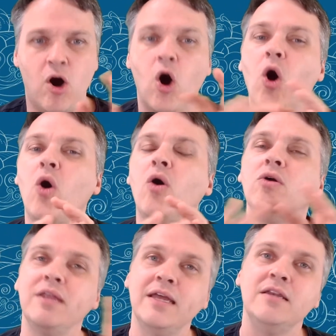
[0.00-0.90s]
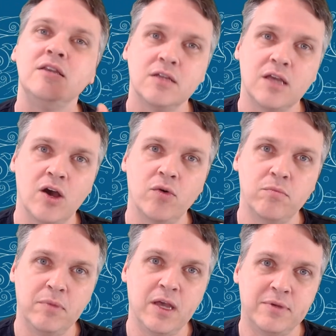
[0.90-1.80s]
all need to go
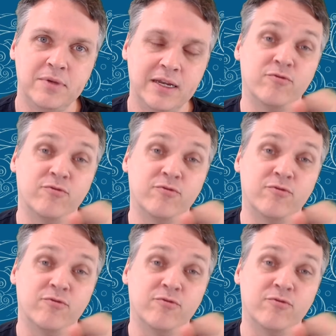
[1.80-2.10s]
and be updated.